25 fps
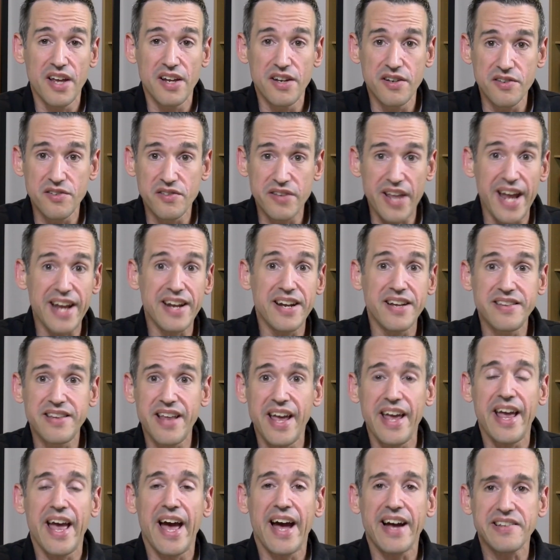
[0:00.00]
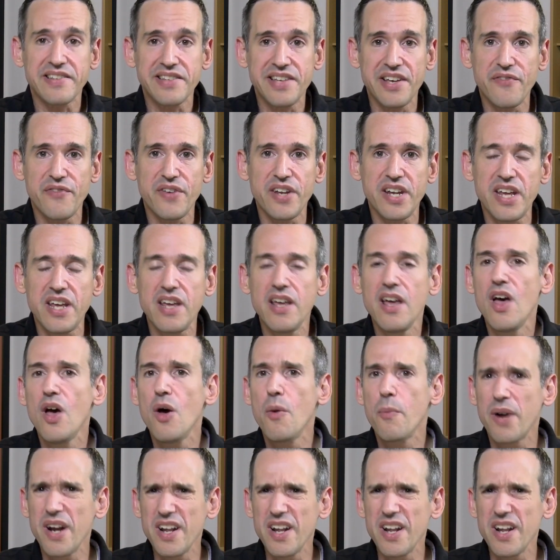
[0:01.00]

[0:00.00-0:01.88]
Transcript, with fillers: in day to day activity,